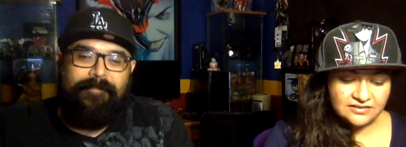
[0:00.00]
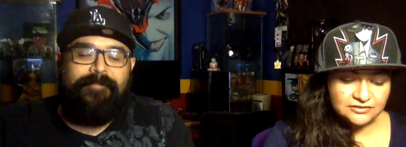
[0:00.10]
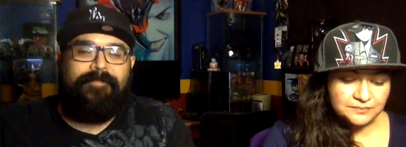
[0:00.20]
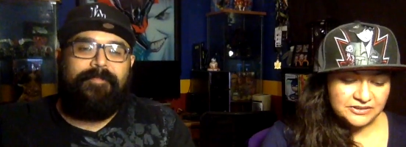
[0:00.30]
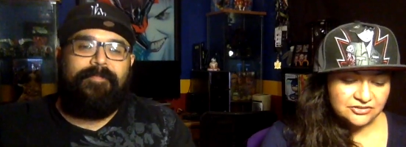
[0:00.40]

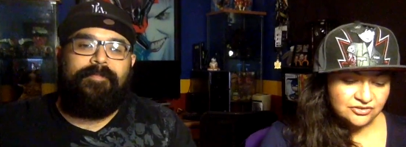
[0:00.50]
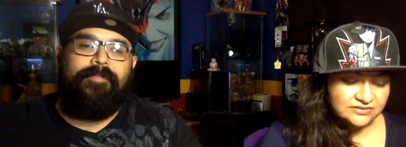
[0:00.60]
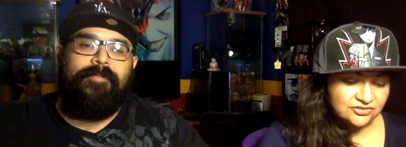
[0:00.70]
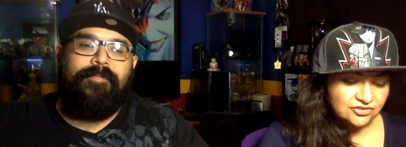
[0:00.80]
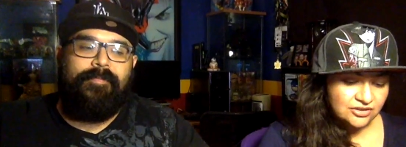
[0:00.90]
Speaker 1: This special
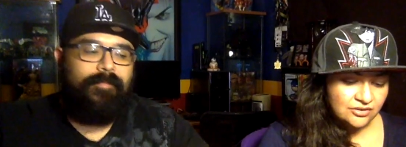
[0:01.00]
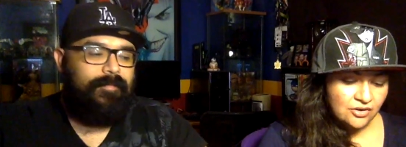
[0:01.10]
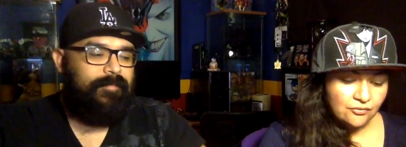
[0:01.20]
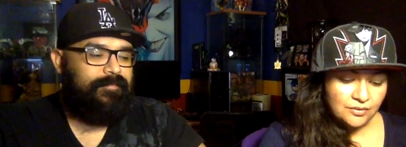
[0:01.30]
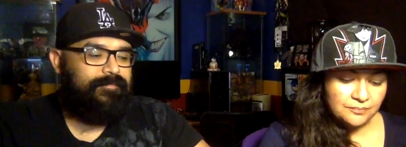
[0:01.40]
edition
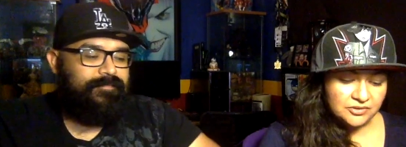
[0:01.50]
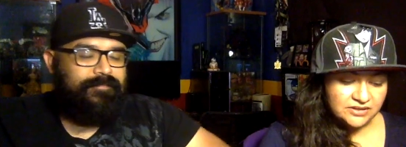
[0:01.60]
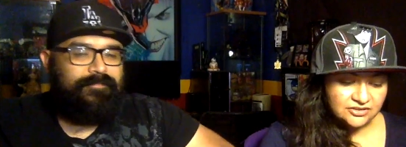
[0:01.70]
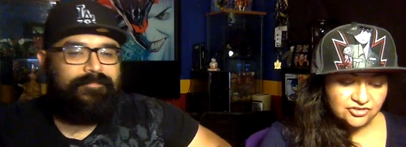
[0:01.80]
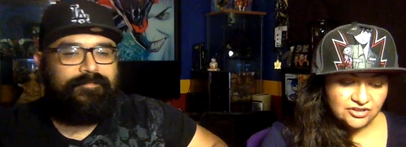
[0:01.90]

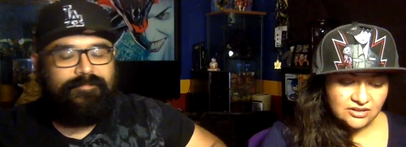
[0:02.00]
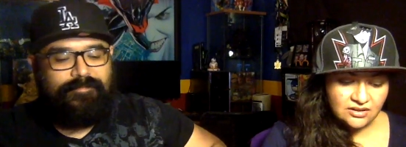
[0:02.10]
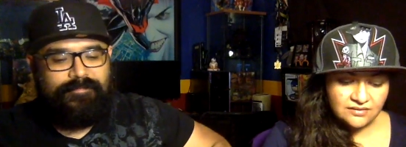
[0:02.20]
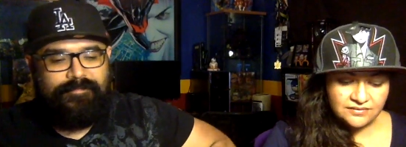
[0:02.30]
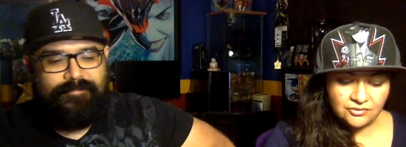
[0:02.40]

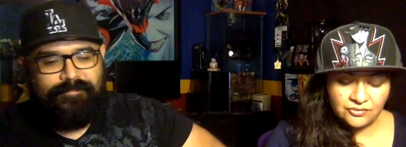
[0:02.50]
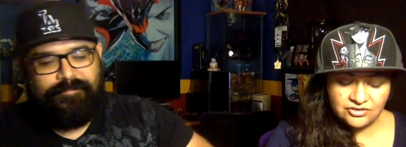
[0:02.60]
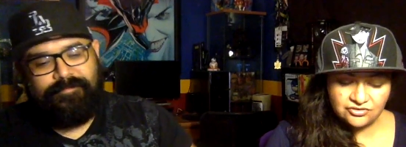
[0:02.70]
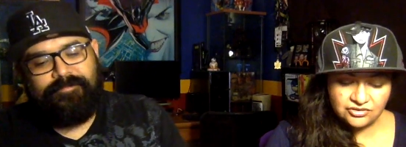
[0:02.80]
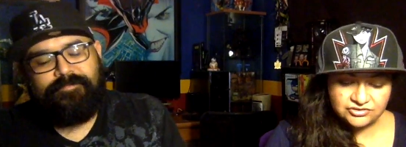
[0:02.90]
reproduction of the
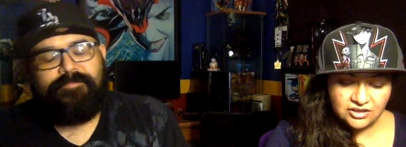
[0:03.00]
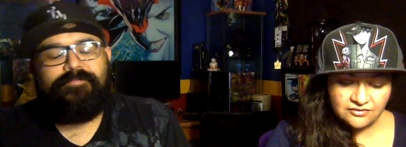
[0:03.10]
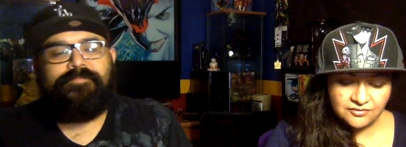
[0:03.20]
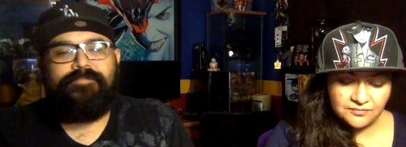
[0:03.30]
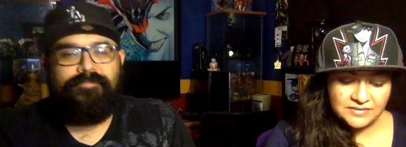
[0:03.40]
original
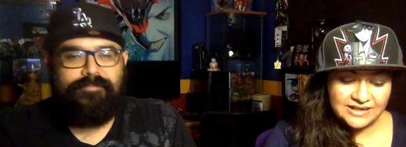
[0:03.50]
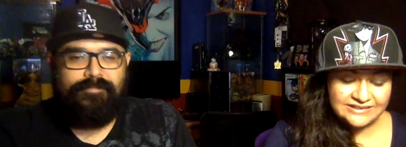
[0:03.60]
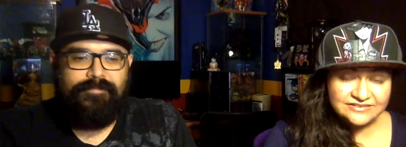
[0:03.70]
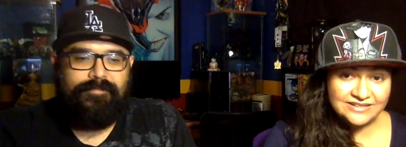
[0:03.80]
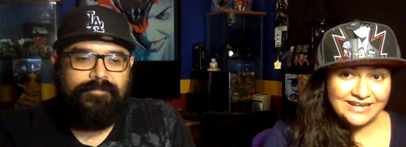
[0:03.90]
doll from
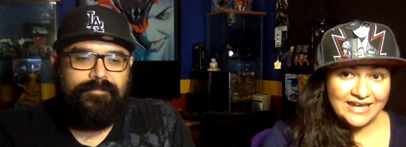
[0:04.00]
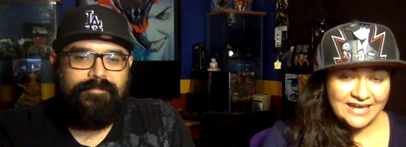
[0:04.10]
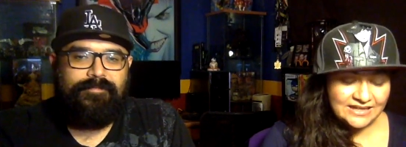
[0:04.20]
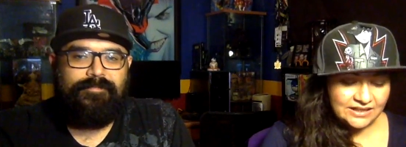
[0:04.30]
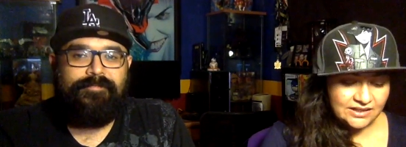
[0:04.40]

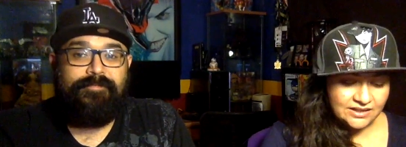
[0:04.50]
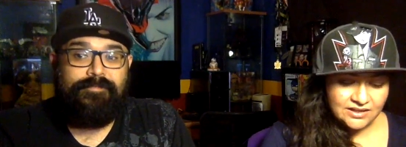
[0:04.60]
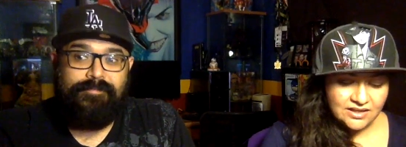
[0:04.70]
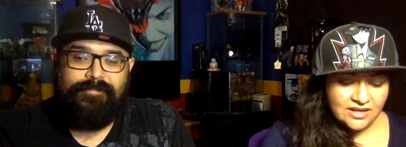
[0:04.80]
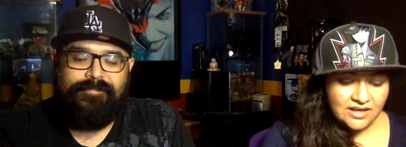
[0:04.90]
1980
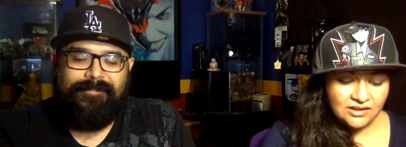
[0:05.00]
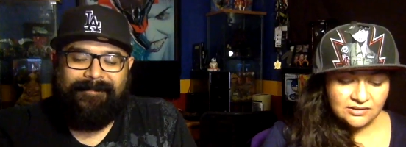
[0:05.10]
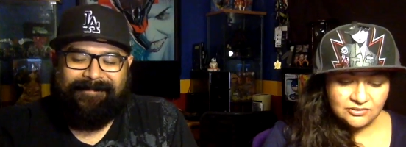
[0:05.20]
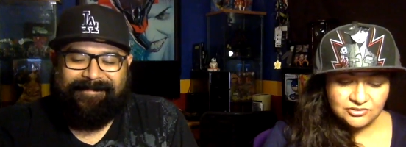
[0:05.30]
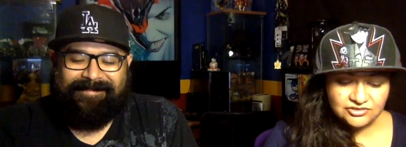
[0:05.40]

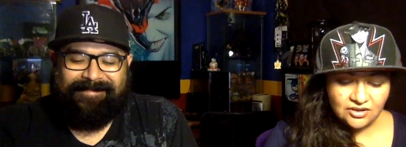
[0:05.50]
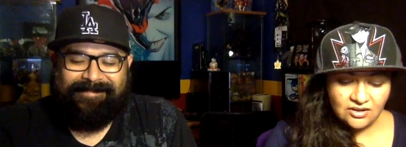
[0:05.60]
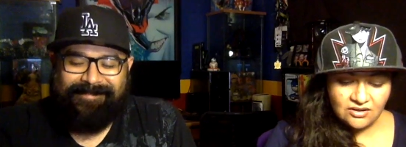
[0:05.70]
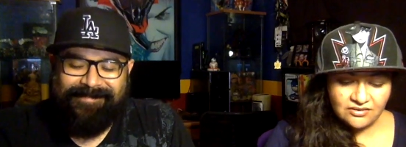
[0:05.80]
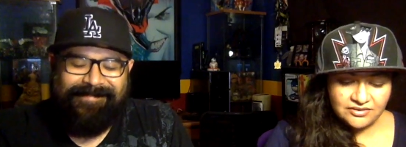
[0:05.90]
includes
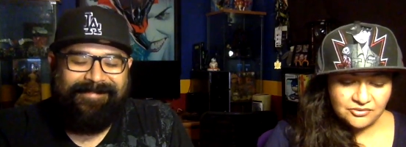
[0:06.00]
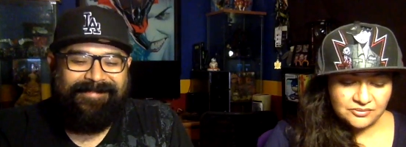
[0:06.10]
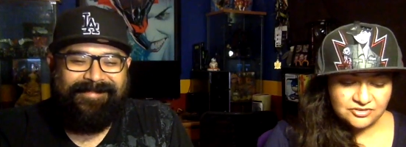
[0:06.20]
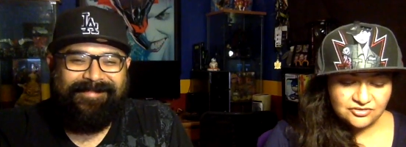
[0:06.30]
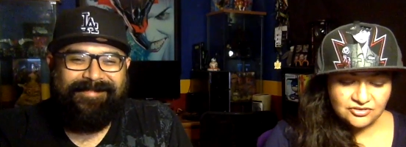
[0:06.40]
mm-hmm. all the
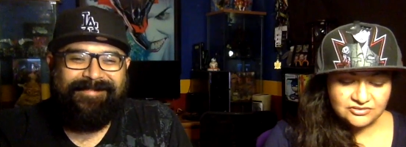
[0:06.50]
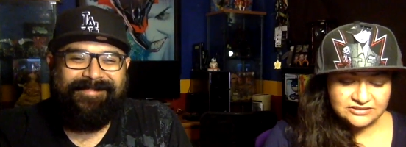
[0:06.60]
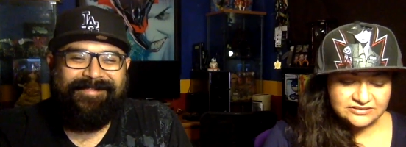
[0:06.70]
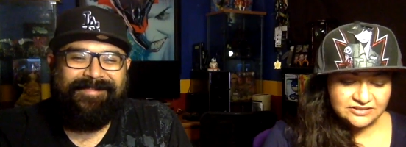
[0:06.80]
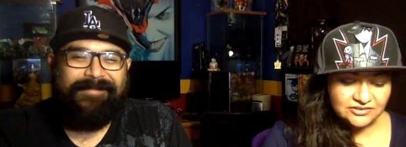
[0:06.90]
original
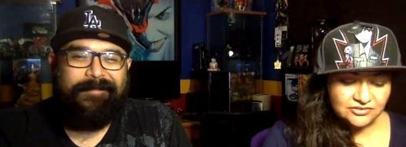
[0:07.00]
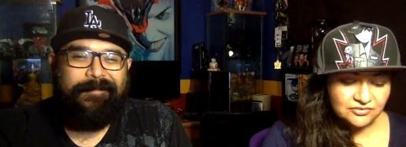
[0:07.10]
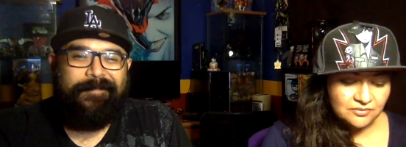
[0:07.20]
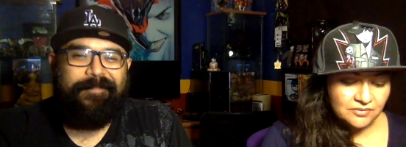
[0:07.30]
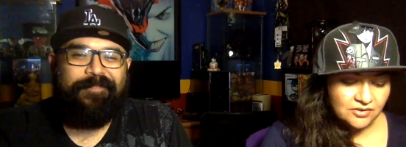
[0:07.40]

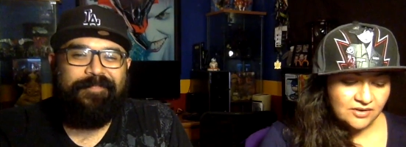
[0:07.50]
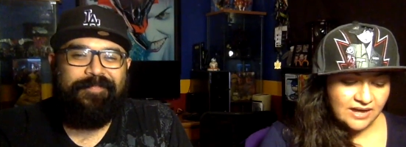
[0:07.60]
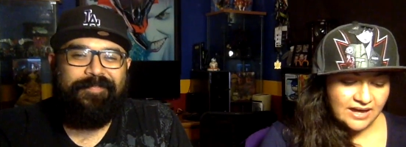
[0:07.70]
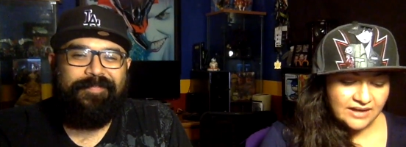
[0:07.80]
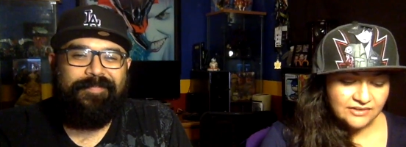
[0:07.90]
details from her
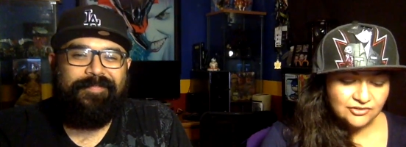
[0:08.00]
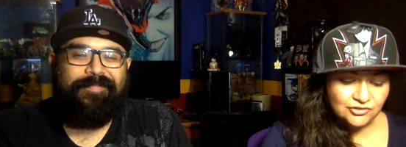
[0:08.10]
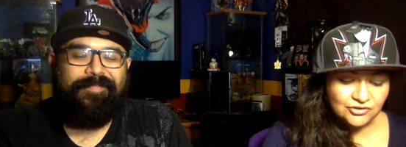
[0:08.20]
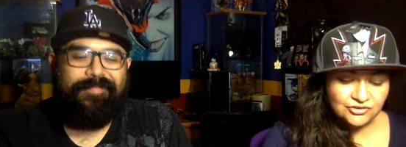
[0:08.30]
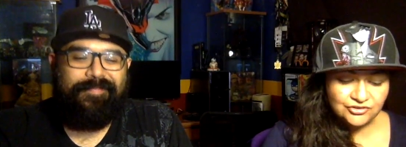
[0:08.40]
hat
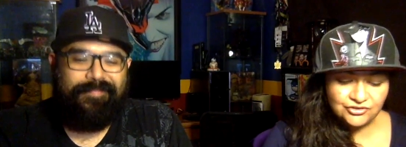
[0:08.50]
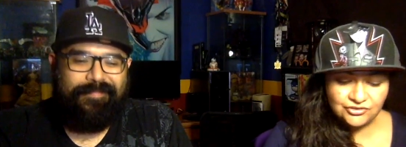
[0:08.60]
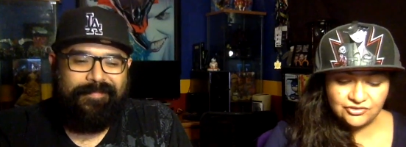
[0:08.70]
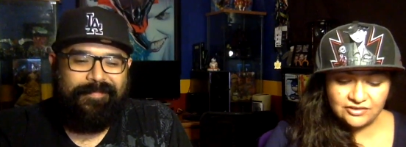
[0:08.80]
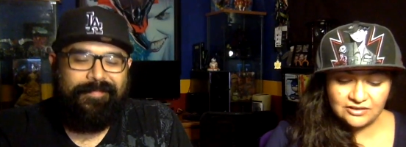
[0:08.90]
to her
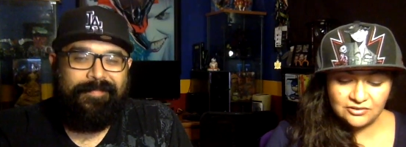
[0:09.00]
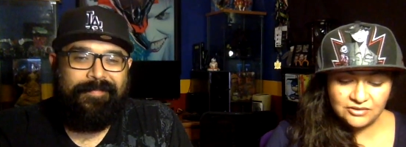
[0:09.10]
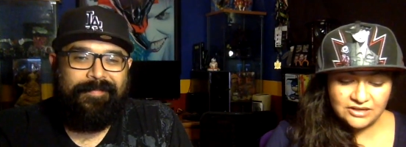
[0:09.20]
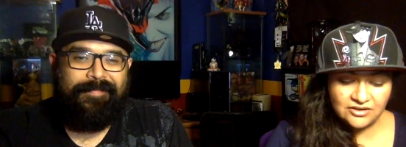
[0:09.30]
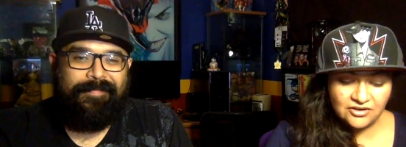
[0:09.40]
shoes,
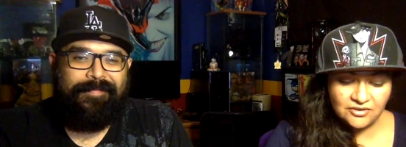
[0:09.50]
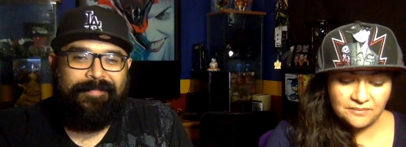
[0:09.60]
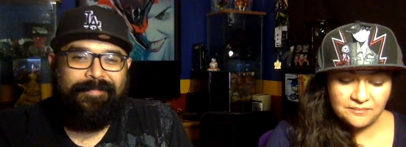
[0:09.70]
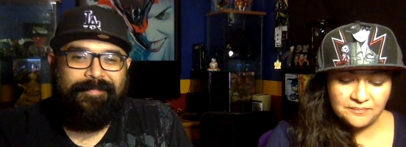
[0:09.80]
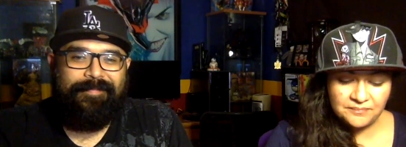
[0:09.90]
including
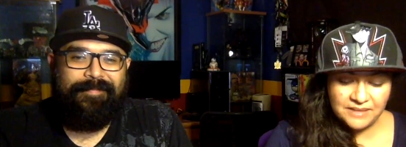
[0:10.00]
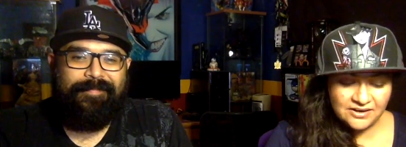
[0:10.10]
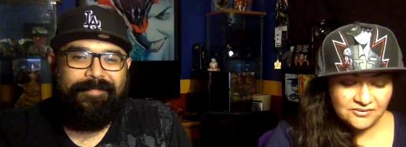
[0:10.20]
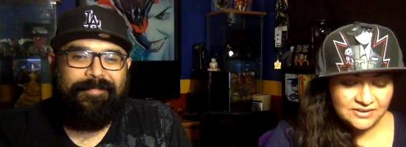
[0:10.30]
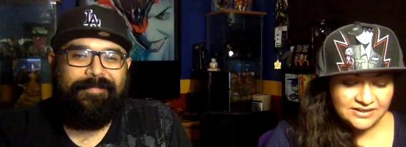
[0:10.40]
her
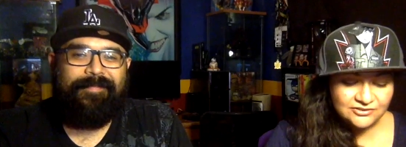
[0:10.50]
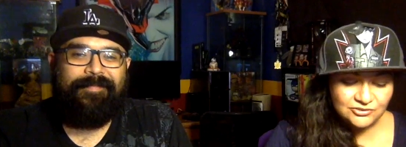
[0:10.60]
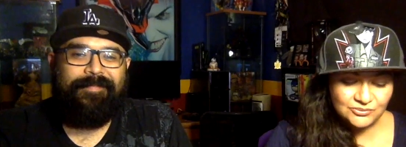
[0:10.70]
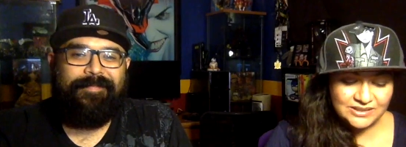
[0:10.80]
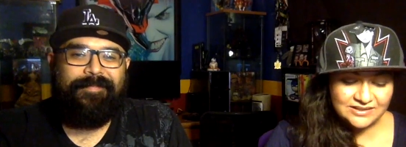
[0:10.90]
very
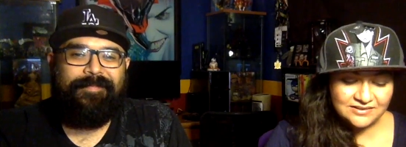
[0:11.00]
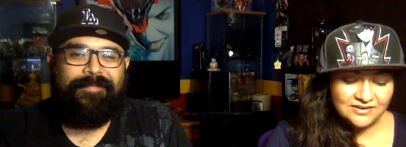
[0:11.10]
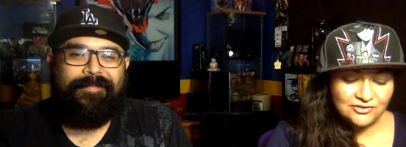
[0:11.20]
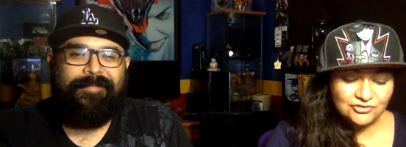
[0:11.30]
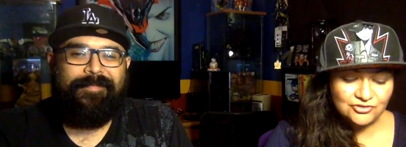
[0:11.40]
sweet
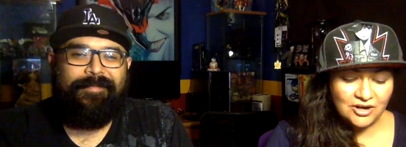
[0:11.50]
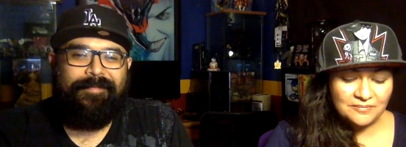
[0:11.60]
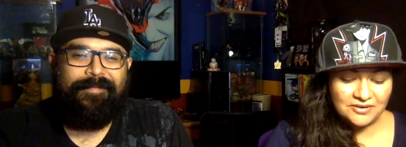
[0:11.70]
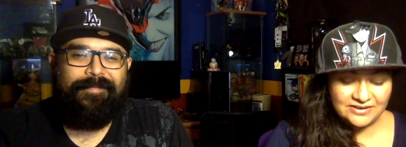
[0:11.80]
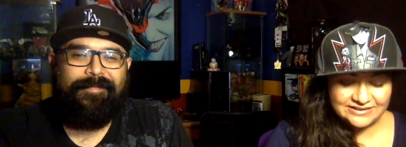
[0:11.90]

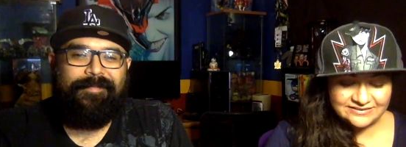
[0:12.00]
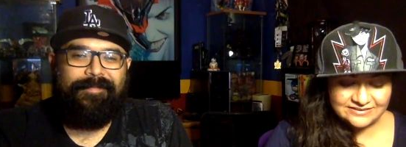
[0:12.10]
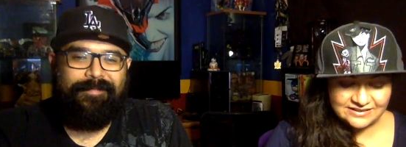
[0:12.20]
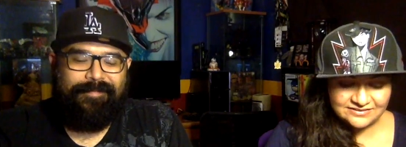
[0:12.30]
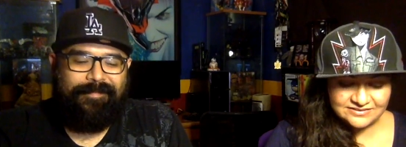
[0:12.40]
strawberry
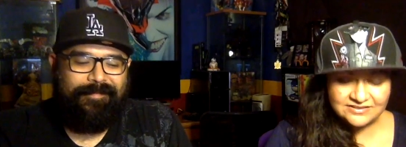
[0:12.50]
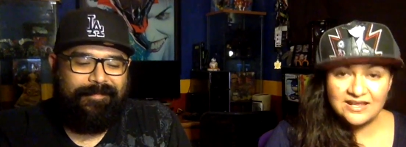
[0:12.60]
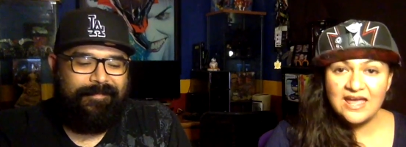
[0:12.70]
scent.